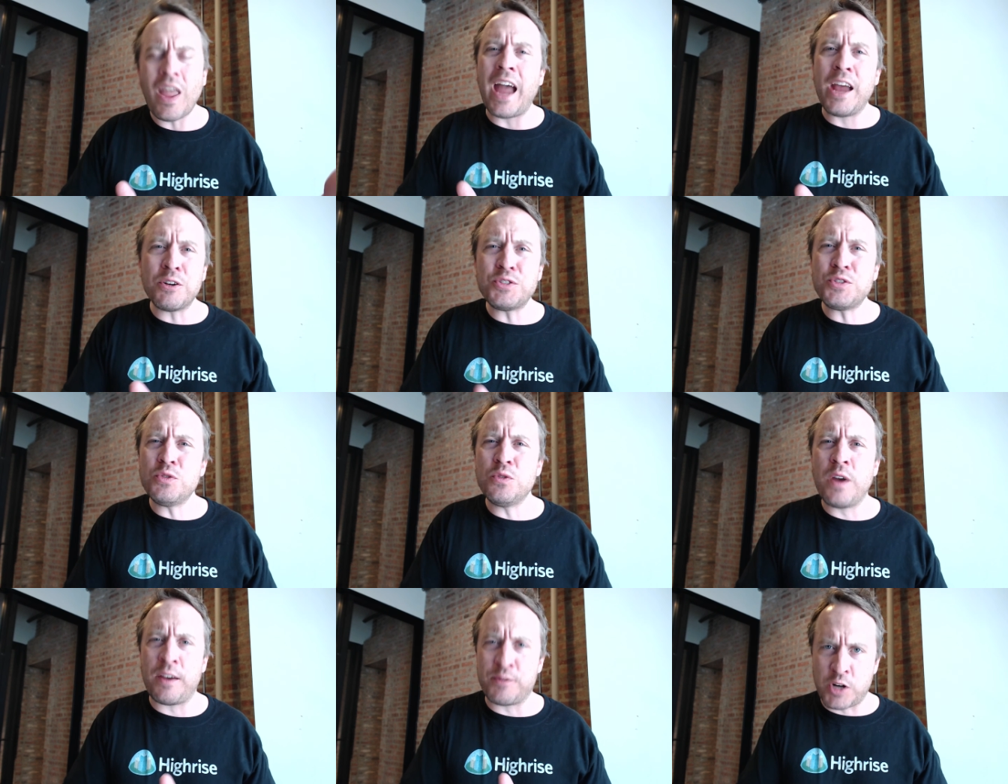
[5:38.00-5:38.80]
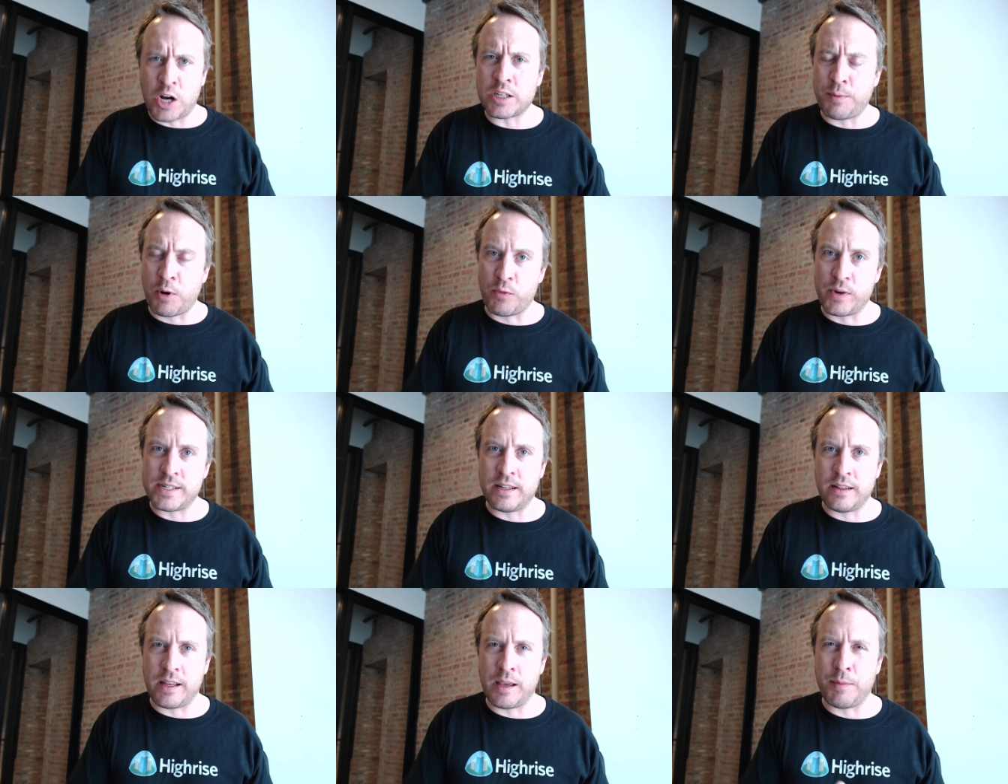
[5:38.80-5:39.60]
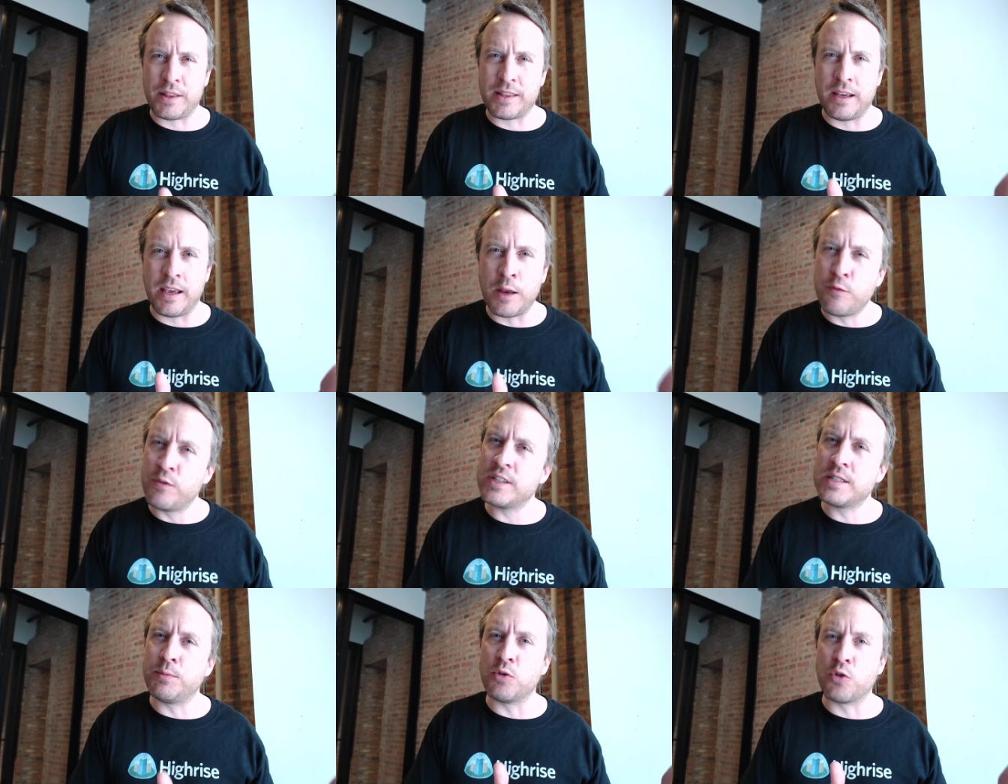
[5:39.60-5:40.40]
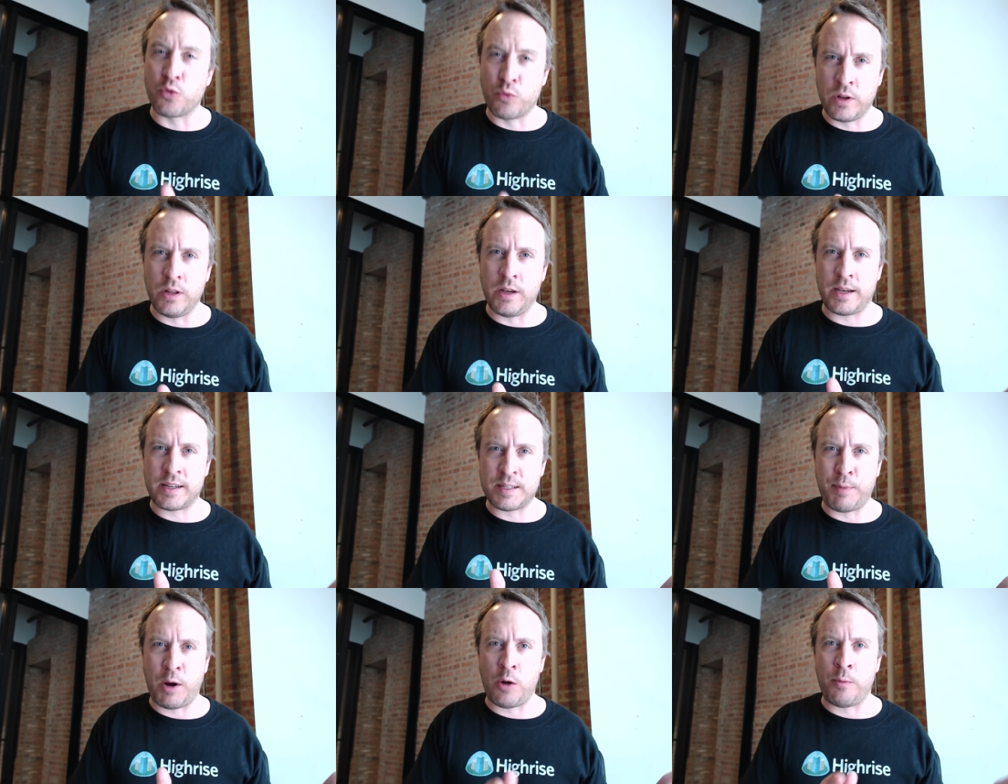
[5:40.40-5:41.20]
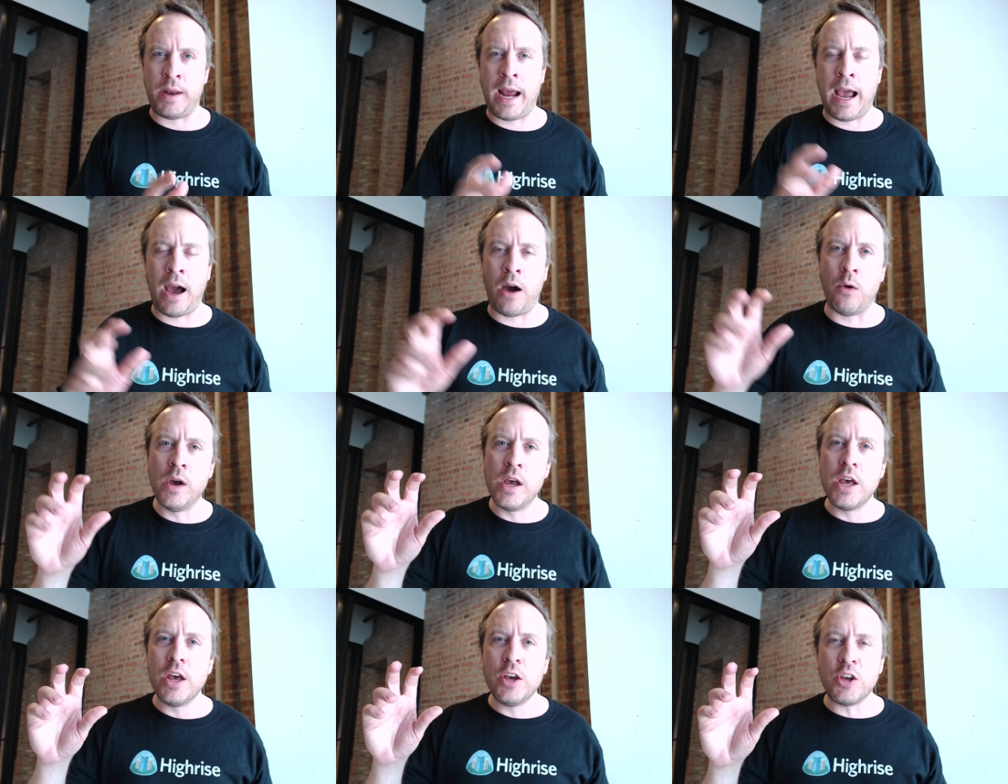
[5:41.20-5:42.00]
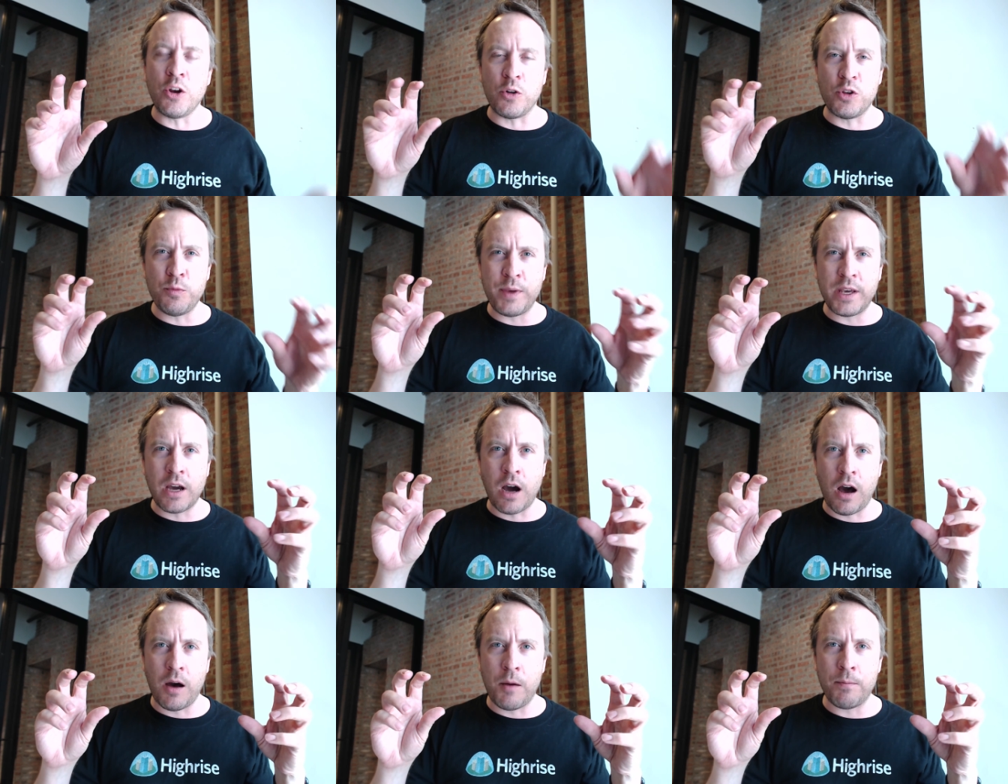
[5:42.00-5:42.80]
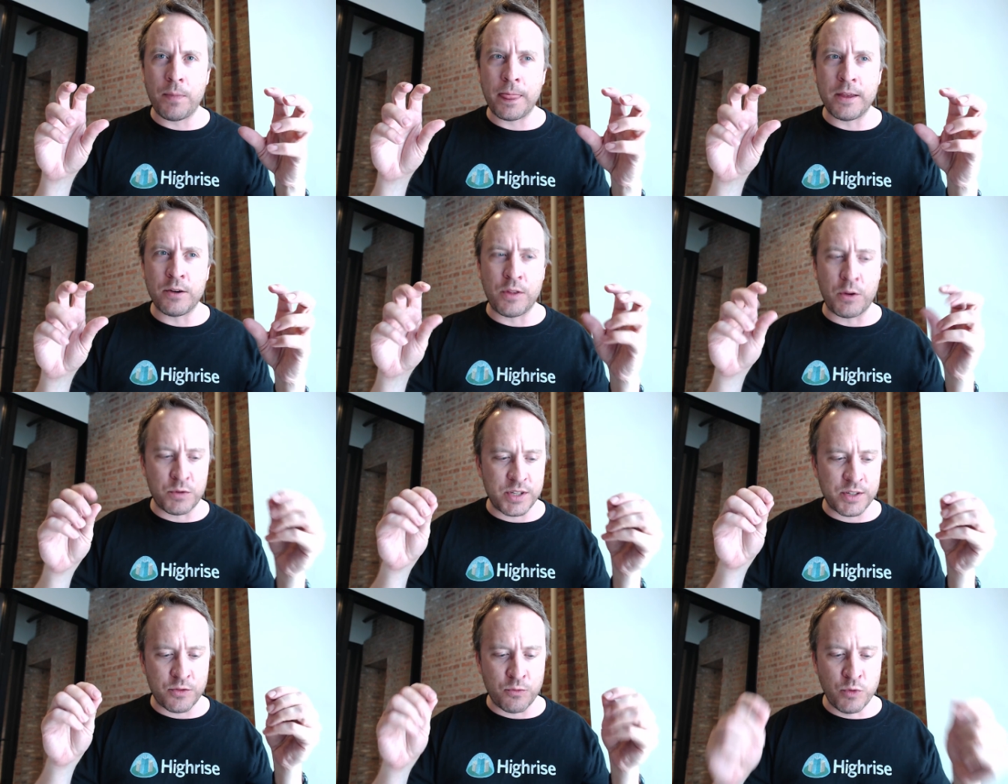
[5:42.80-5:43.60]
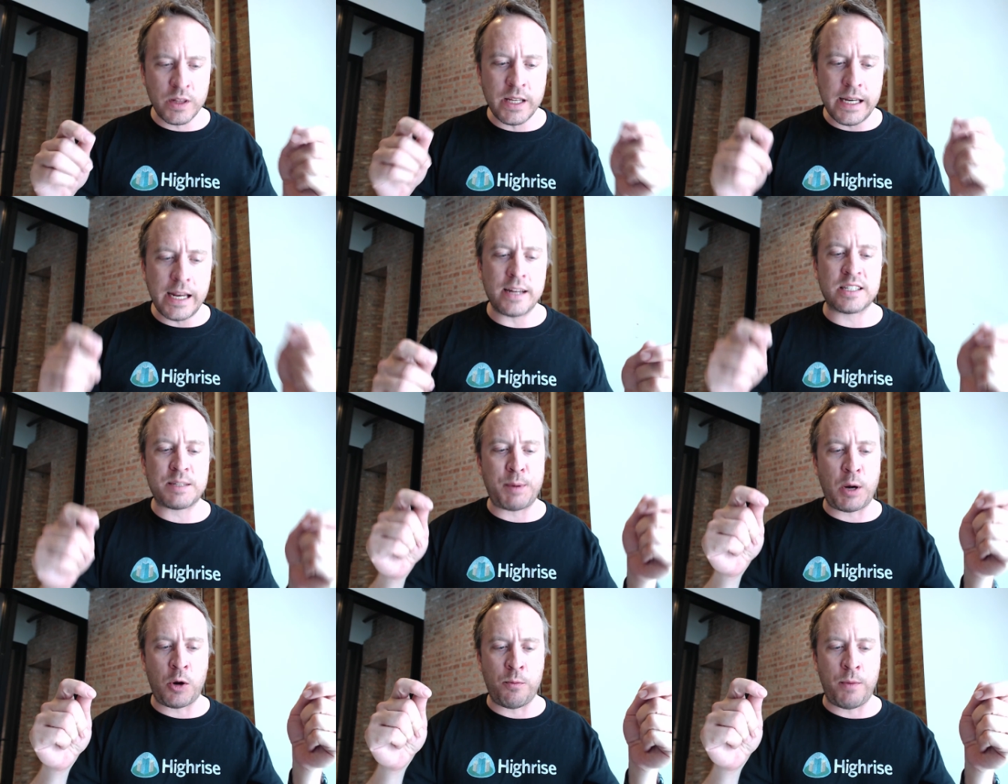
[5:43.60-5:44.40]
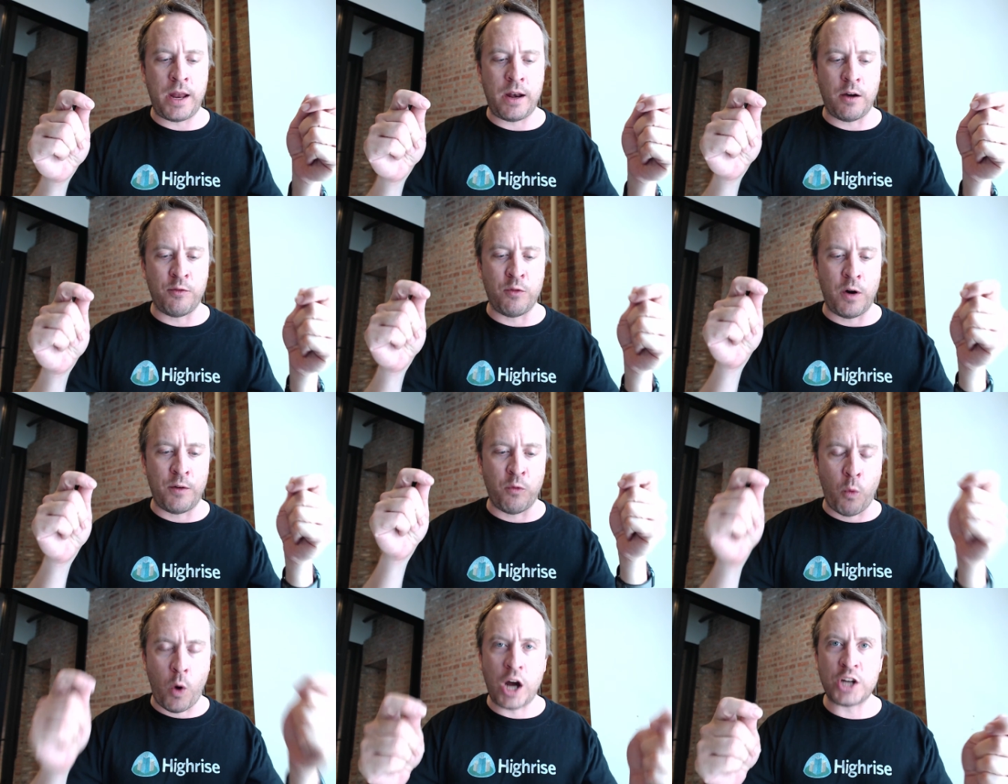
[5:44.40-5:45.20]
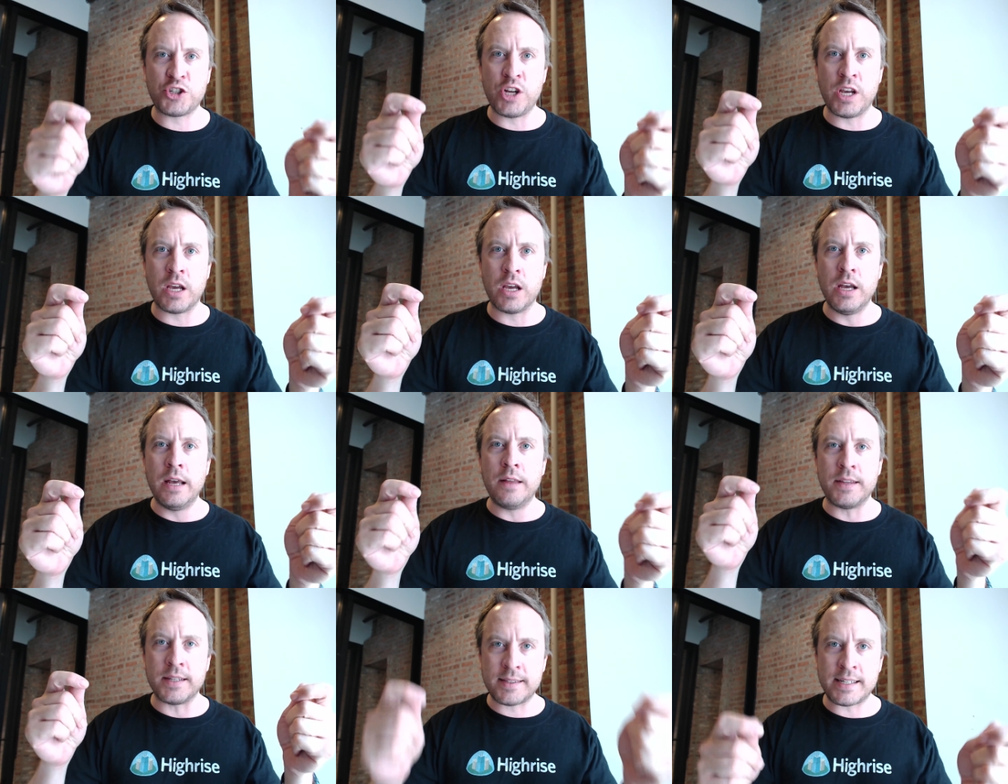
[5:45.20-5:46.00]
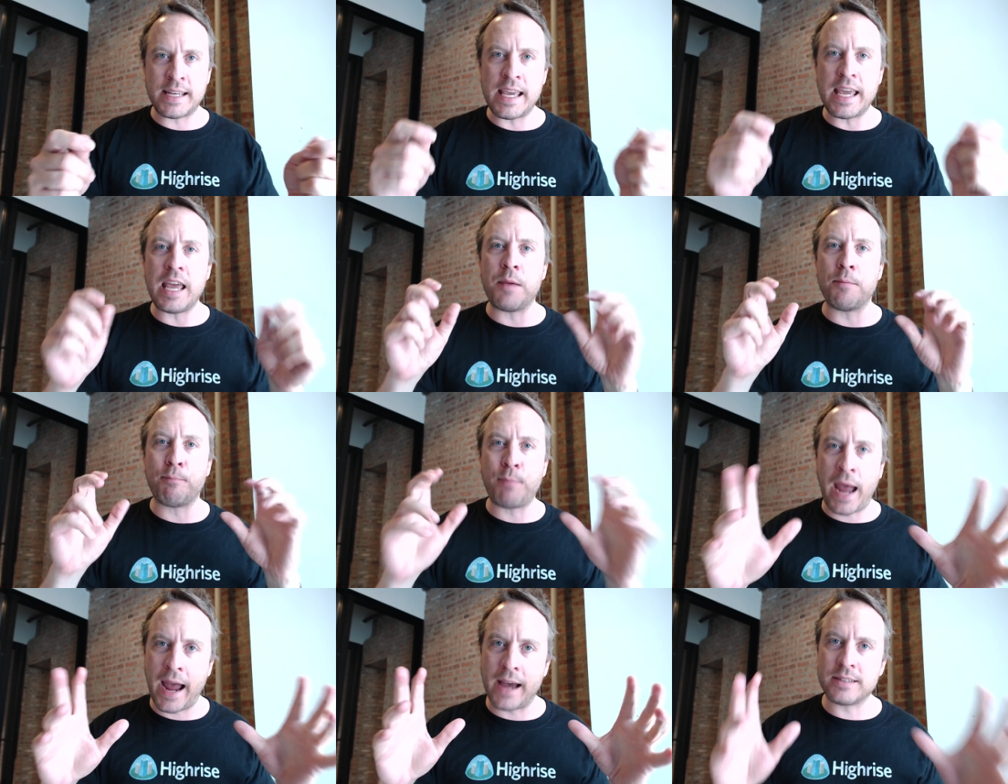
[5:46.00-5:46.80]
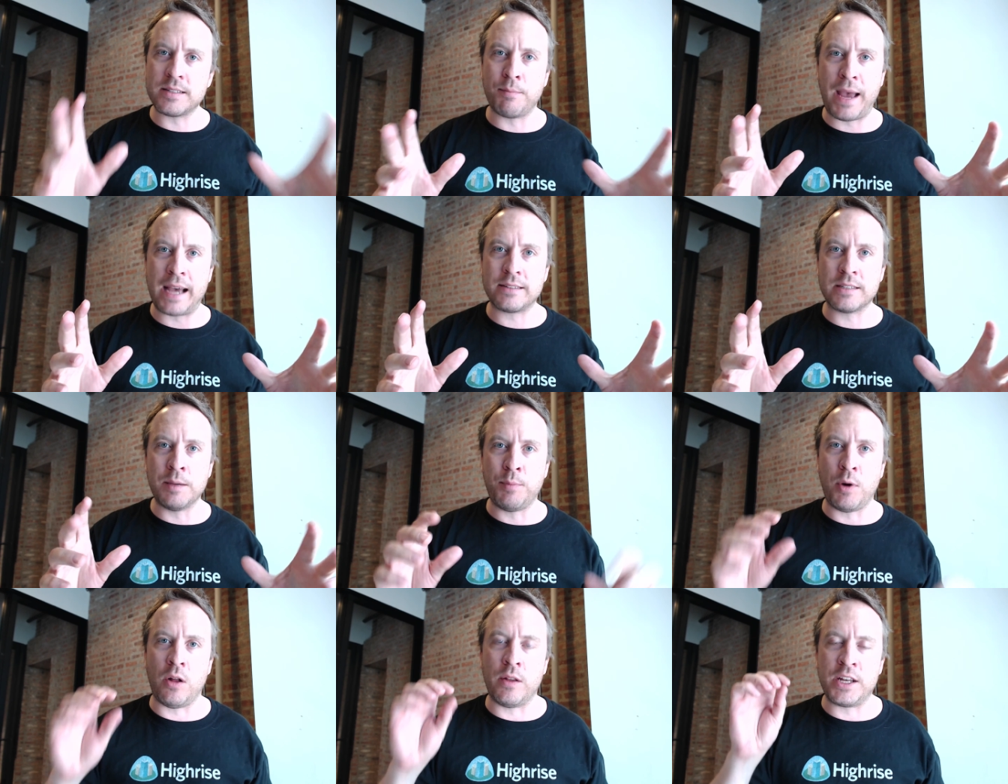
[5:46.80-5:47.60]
I also have talked about recently about the invisible gorilla experiment, how, you know, you become, there, there was this really neat experiment of, of watching this team pass a basketball.